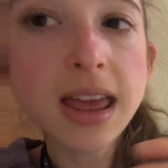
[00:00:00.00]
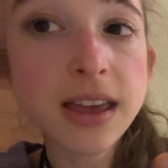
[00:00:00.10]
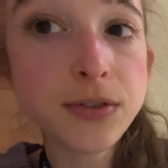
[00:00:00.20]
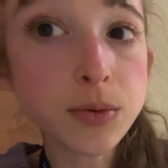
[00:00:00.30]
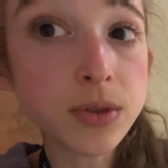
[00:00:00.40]

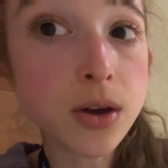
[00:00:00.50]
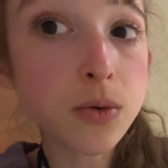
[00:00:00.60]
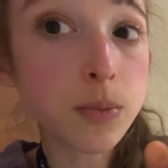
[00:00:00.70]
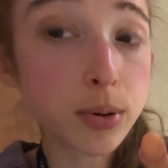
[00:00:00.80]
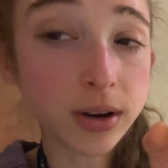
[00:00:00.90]
If you,
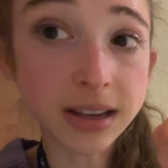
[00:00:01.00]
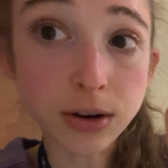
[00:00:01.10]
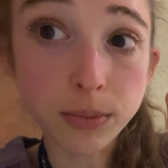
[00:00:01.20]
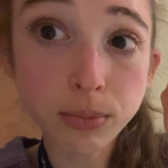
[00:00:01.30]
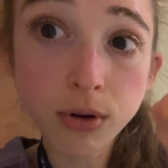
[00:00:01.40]
though, put
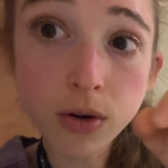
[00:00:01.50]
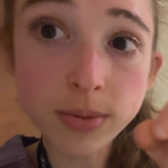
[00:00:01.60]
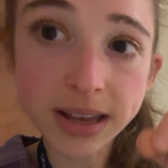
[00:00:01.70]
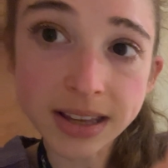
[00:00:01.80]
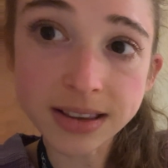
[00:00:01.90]
your
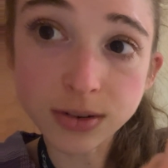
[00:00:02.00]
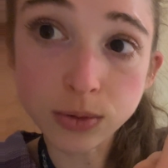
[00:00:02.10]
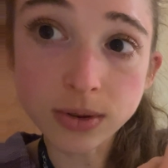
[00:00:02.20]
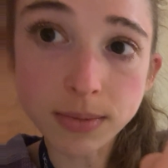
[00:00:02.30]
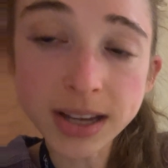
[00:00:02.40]
probe
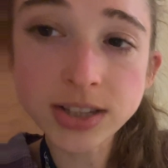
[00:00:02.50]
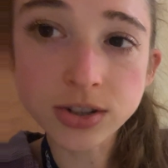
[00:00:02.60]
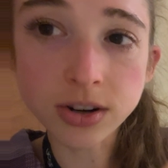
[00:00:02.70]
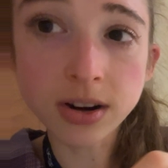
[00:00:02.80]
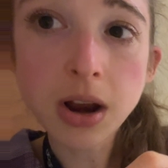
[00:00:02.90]
into the
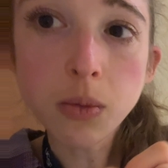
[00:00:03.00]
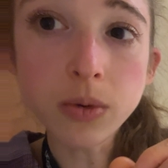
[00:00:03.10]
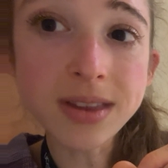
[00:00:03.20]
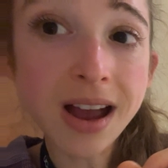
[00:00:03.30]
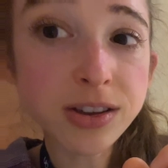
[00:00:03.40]
mixture,
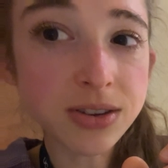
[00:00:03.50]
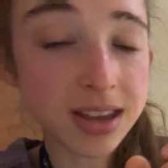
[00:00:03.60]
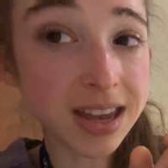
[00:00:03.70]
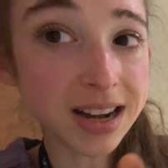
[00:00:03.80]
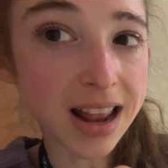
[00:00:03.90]
well, now you can
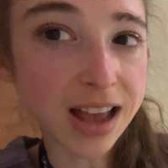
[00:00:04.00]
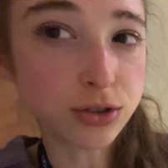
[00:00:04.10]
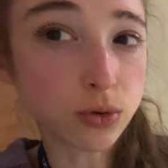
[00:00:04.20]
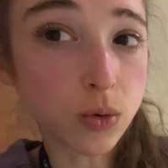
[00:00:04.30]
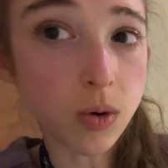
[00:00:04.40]
get an
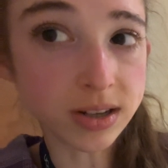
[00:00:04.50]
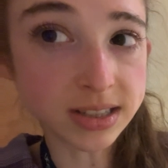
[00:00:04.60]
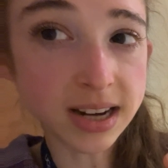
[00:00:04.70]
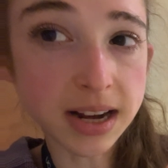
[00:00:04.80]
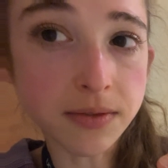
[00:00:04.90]
actual
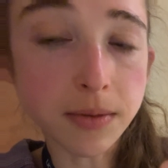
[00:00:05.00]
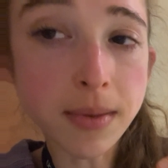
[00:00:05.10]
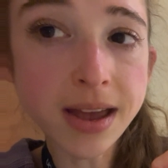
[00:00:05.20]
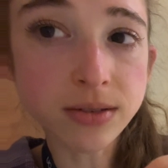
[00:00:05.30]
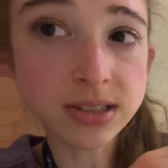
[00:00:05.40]
quantitative
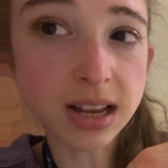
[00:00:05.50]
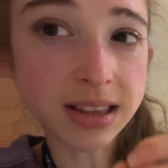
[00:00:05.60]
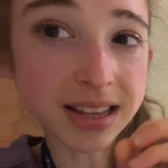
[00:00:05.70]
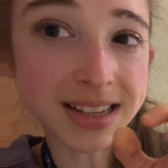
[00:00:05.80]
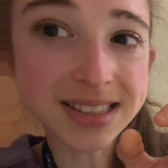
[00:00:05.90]
amount,
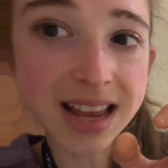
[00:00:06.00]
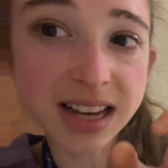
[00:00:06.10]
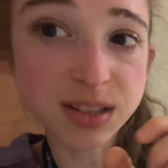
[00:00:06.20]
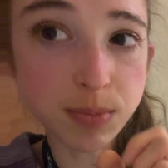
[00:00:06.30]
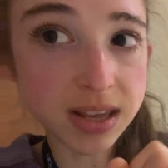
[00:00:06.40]
the
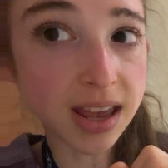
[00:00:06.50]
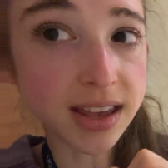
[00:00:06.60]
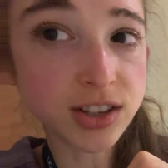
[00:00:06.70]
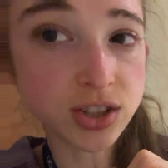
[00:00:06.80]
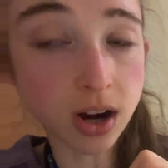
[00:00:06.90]
exact
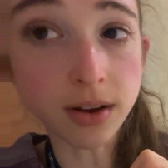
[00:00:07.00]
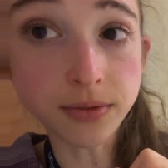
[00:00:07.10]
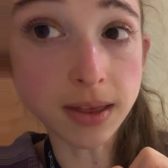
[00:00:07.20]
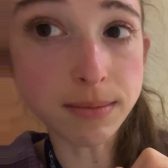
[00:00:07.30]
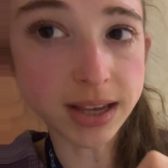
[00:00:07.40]
pH
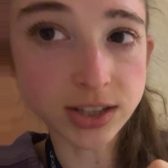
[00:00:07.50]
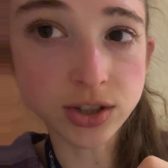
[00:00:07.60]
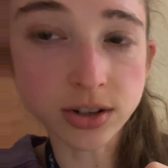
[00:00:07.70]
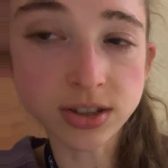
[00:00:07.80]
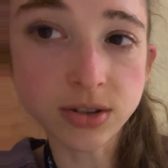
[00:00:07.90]
of the
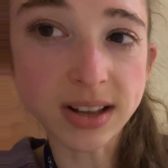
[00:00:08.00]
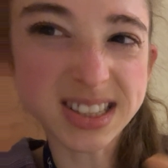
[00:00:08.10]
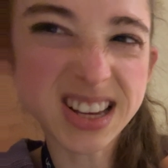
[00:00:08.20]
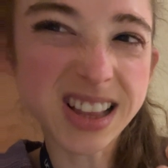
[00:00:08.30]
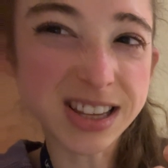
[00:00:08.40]
mixture. So
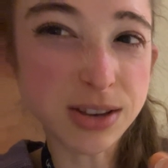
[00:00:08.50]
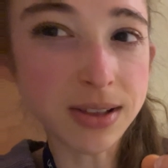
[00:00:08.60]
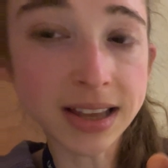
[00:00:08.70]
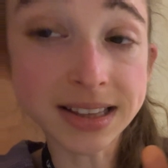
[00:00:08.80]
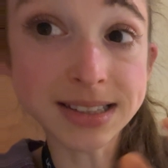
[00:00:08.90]
that's telling you
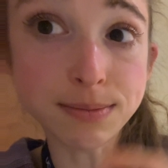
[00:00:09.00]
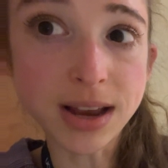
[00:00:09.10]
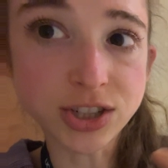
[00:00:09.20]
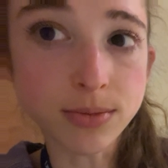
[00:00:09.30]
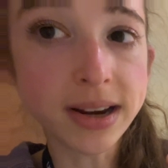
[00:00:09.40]
like this
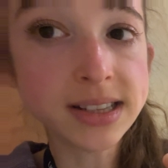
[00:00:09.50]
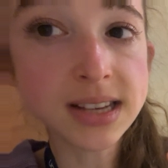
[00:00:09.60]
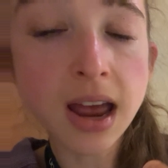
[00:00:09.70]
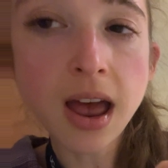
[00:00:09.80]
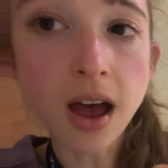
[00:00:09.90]
measurement
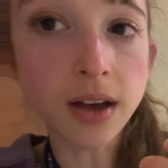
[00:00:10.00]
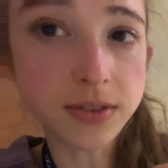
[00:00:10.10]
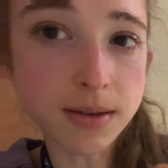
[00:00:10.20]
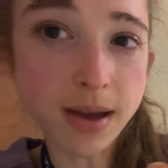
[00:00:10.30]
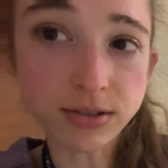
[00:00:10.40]
of
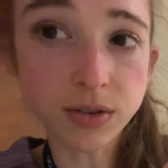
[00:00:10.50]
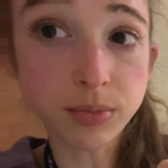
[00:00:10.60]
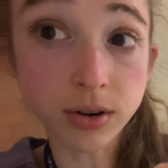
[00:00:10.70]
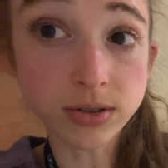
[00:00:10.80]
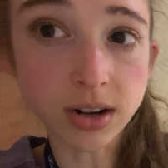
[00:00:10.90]
the amount of
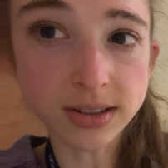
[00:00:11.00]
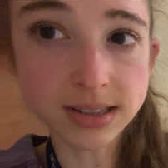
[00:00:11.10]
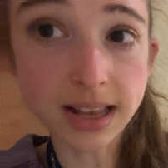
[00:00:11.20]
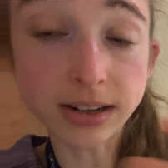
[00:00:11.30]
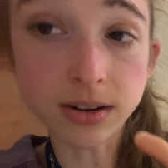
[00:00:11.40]

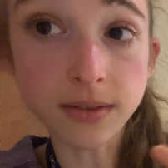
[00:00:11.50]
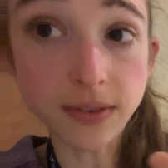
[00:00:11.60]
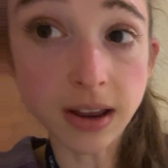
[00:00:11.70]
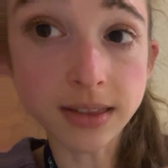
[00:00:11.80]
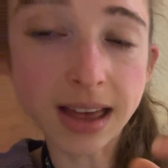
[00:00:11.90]
protons that are,
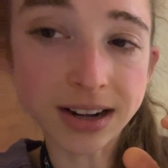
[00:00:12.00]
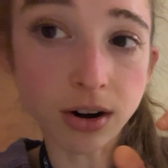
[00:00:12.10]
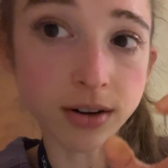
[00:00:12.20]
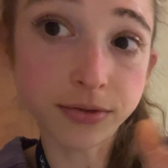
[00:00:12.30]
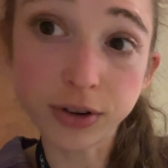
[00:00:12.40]
that
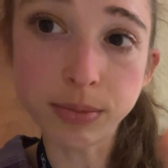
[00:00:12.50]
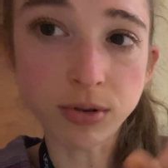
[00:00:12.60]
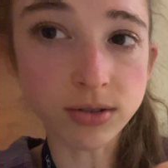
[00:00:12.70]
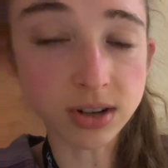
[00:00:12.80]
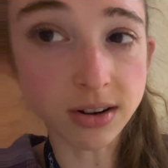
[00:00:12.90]
are free
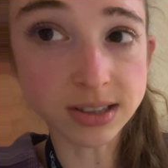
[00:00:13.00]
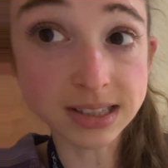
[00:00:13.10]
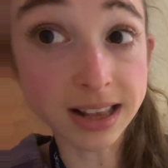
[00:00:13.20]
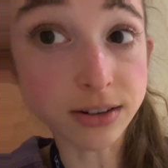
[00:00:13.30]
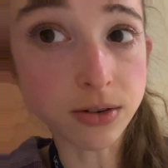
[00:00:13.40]
protons
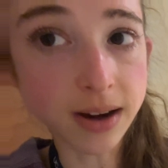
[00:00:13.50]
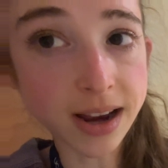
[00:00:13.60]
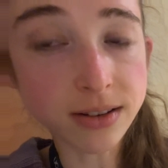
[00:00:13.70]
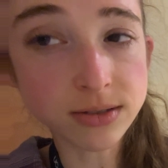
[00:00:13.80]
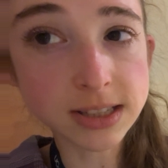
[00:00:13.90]
that are
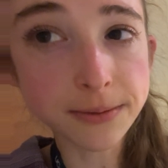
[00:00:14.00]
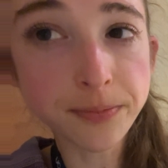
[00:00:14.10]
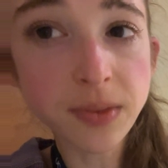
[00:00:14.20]
around.